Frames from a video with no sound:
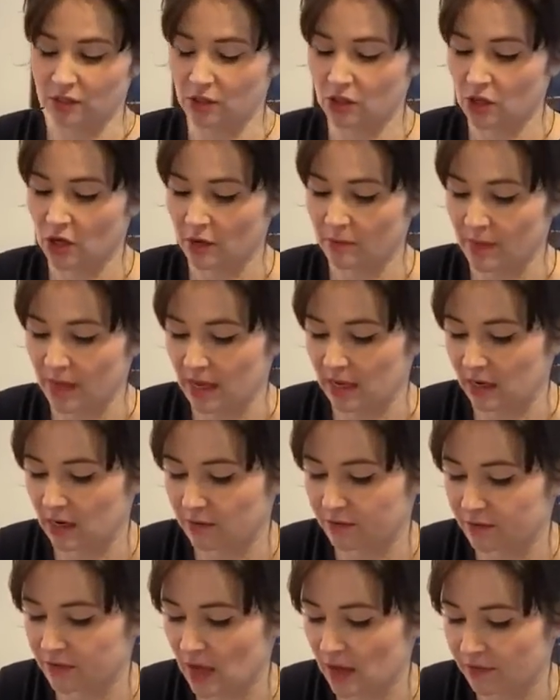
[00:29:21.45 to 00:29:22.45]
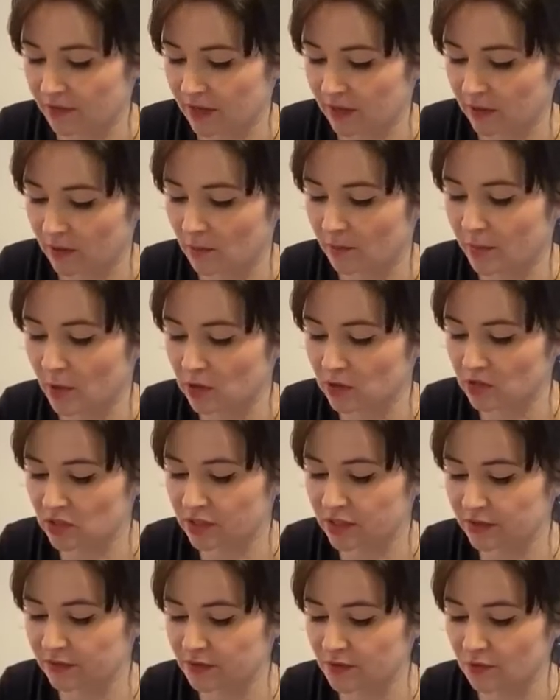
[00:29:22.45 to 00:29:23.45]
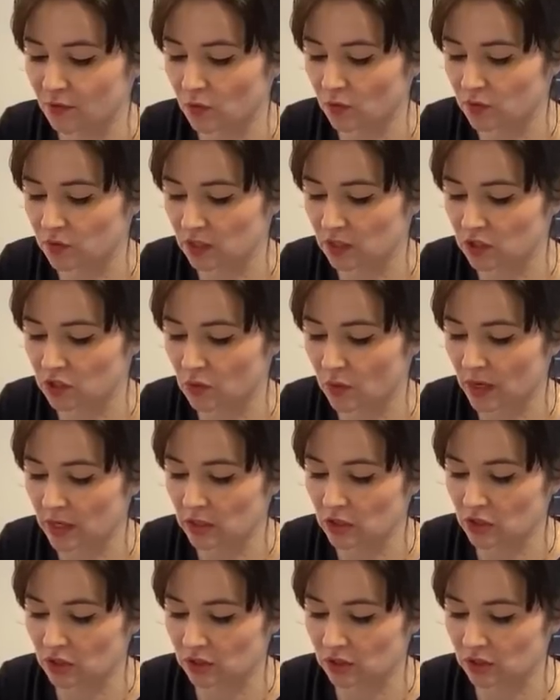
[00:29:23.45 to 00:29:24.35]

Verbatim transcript: You know me, I love having positives of all situations.